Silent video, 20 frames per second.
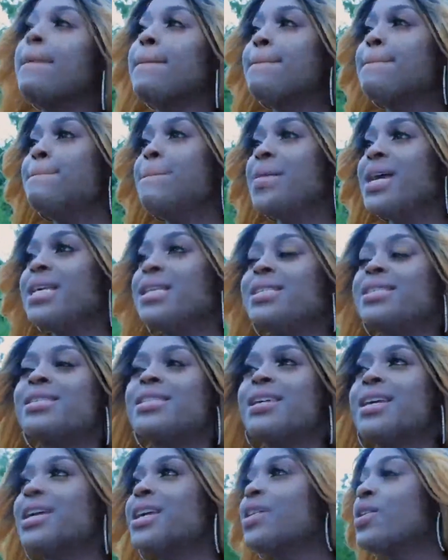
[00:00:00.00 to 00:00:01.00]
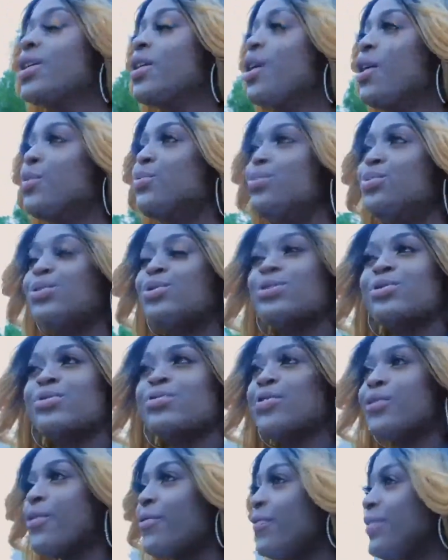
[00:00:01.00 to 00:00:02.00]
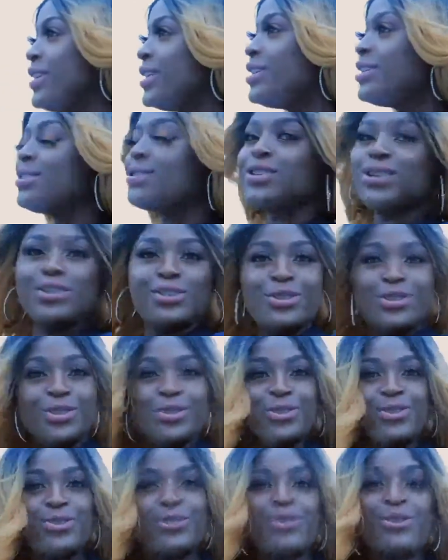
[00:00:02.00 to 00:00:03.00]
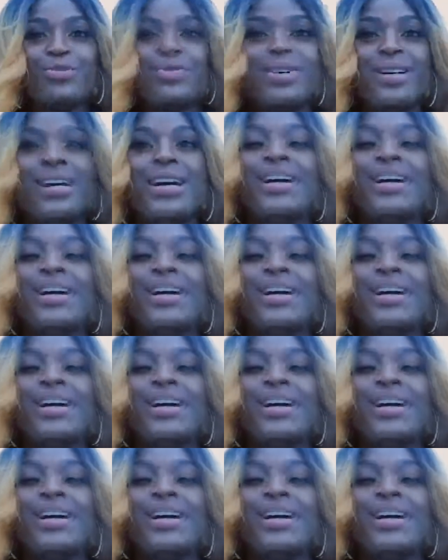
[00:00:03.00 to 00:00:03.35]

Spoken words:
amazing beautiful videos on YouTube,